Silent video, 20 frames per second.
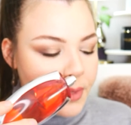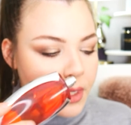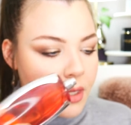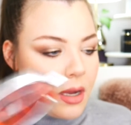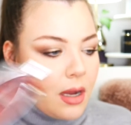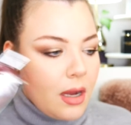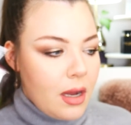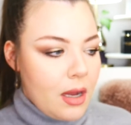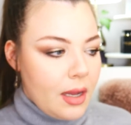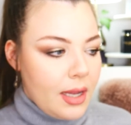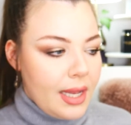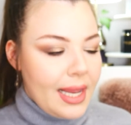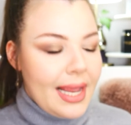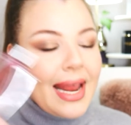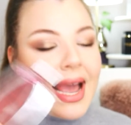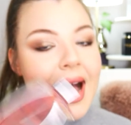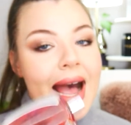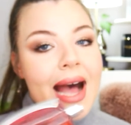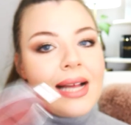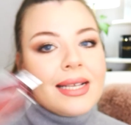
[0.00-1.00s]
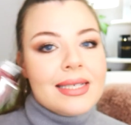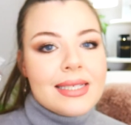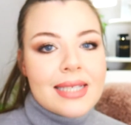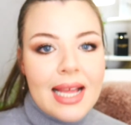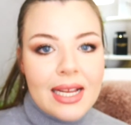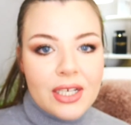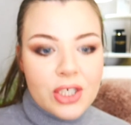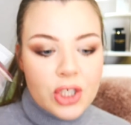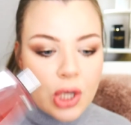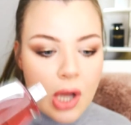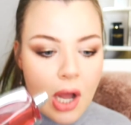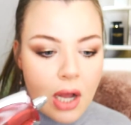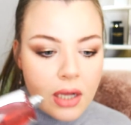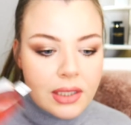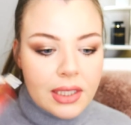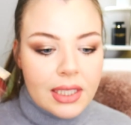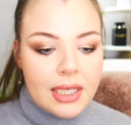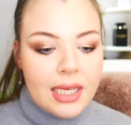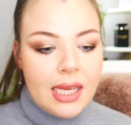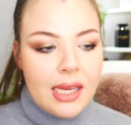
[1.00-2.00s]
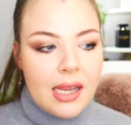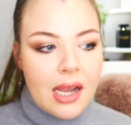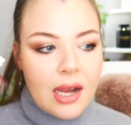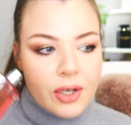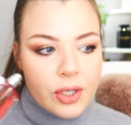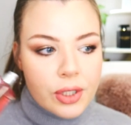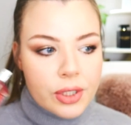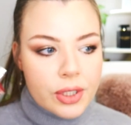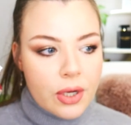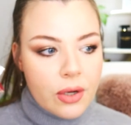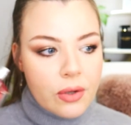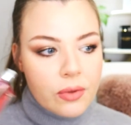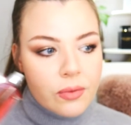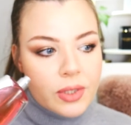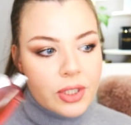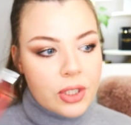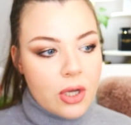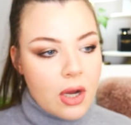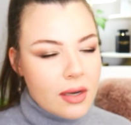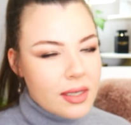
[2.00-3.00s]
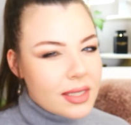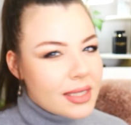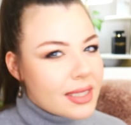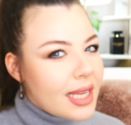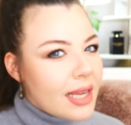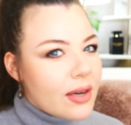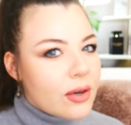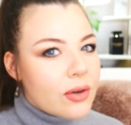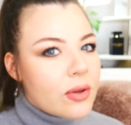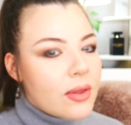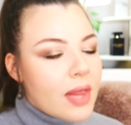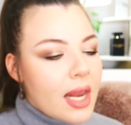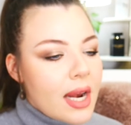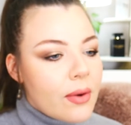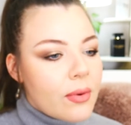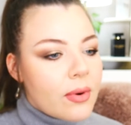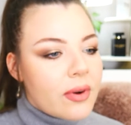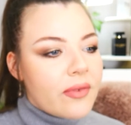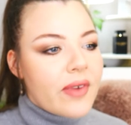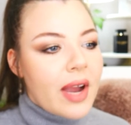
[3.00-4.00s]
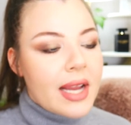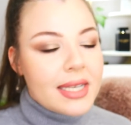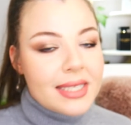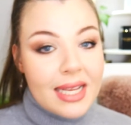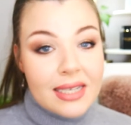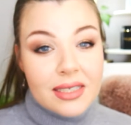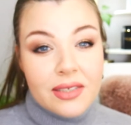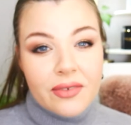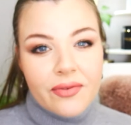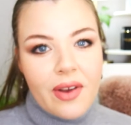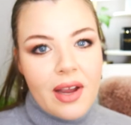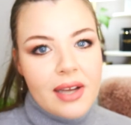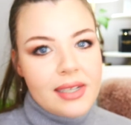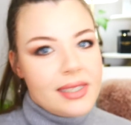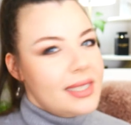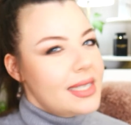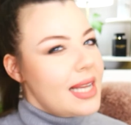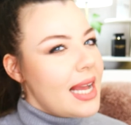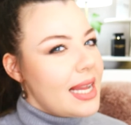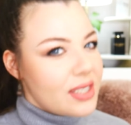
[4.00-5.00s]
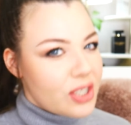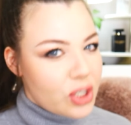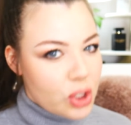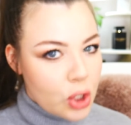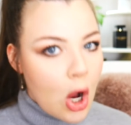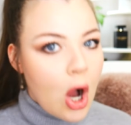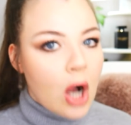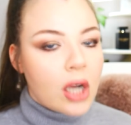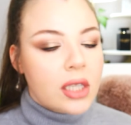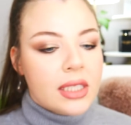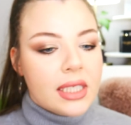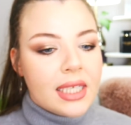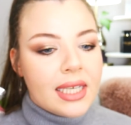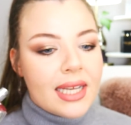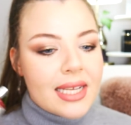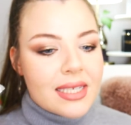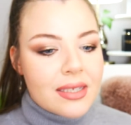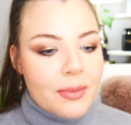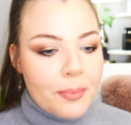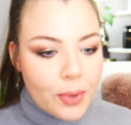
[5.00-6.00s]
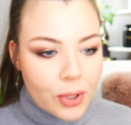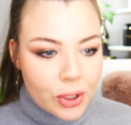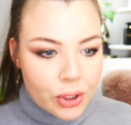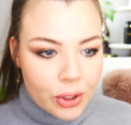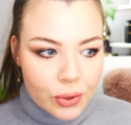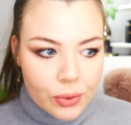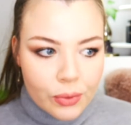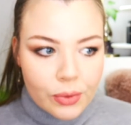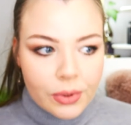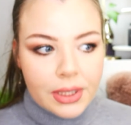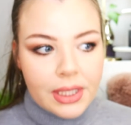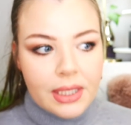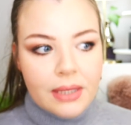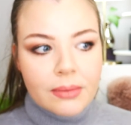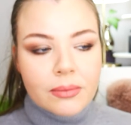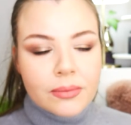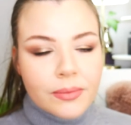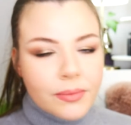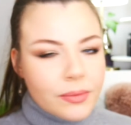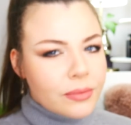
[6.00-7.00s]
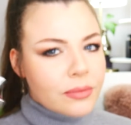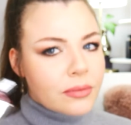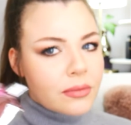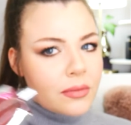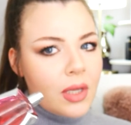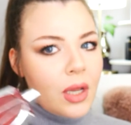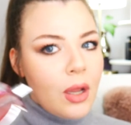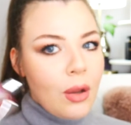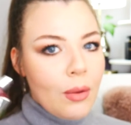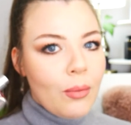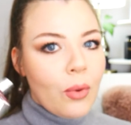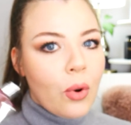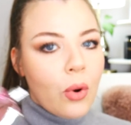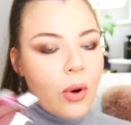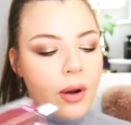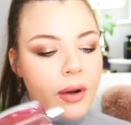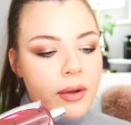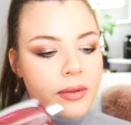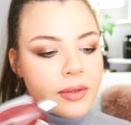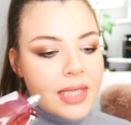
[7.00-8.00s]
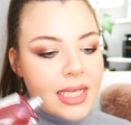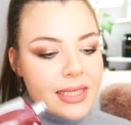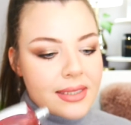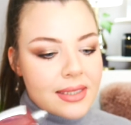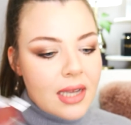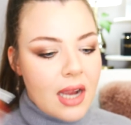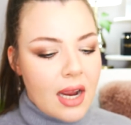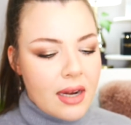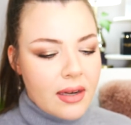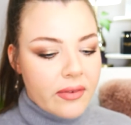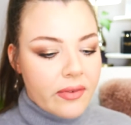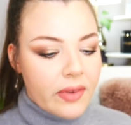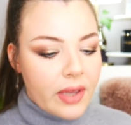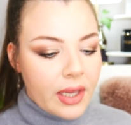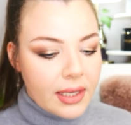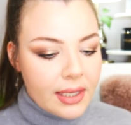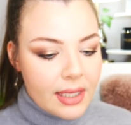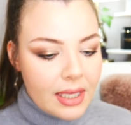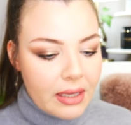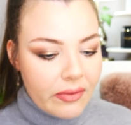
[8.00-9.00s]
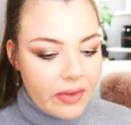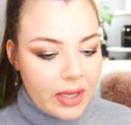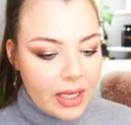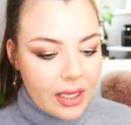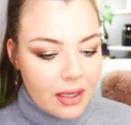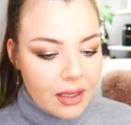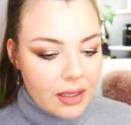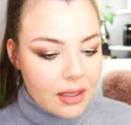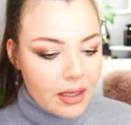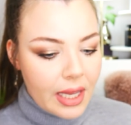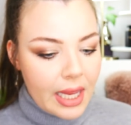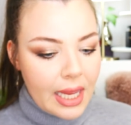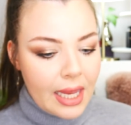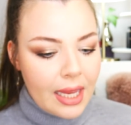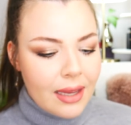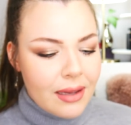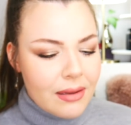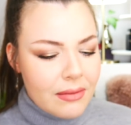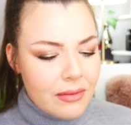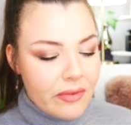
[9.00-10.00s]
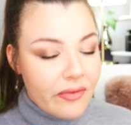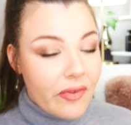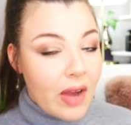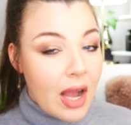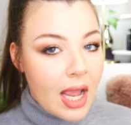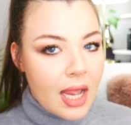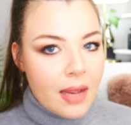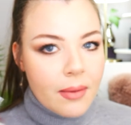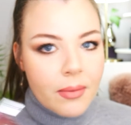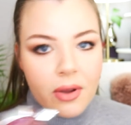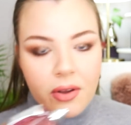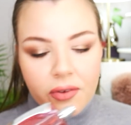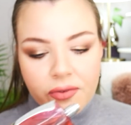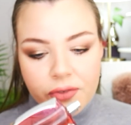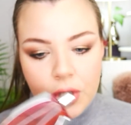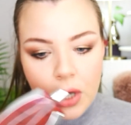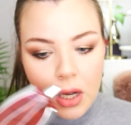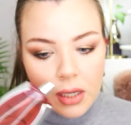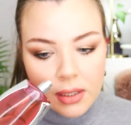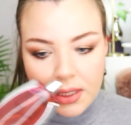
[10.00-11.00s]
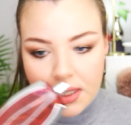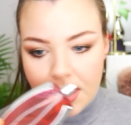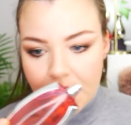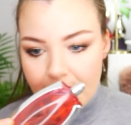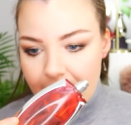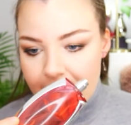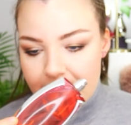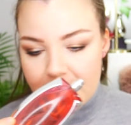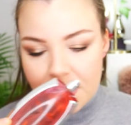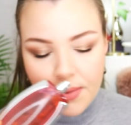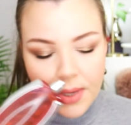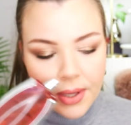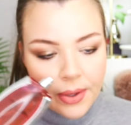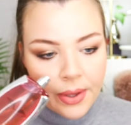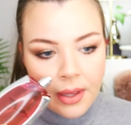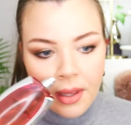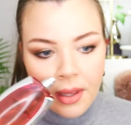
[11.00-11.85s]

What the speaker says: Oh, it has that chocolatey undertone, which honestly, I don't know that I would have identified it as chocolate. It's a patchouli more. That's kind of giving a vibe of chocolate, I guess, but